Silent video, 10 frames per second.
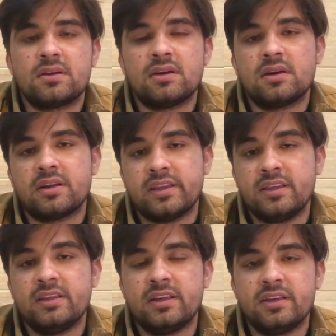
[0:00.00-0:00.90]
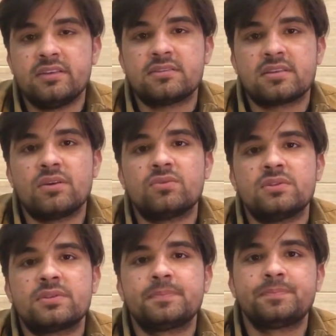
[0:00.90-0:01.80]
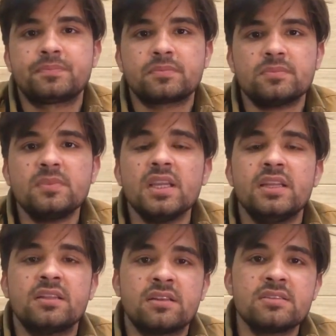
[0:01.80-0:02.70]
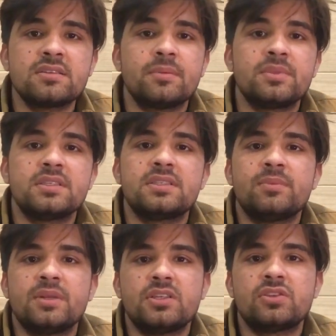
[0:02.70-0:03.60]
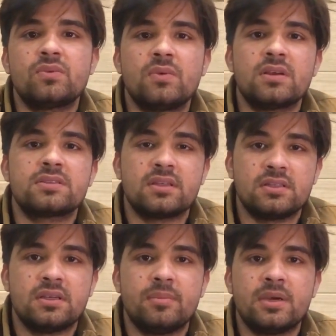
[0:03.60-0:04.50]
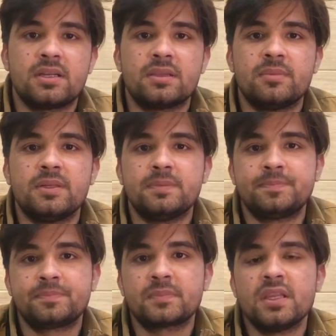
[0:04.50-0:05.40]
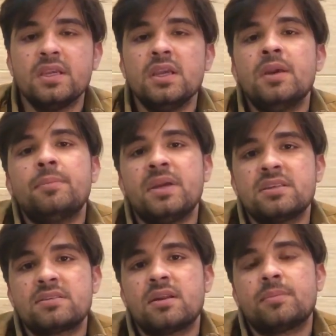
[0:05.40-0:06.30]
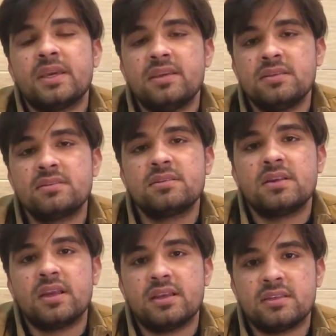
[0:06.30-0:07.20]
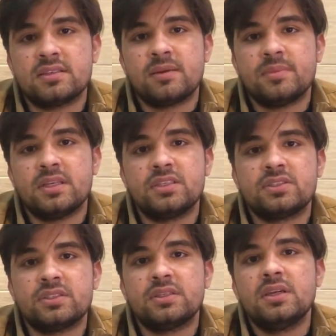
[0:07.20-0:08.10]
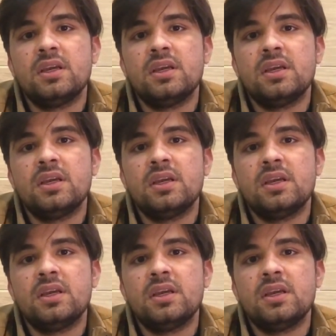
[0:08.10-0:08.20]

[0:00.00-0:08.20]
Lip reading: or any added sounds, and the rest of the examination was unremarkable. Based on my history and examination,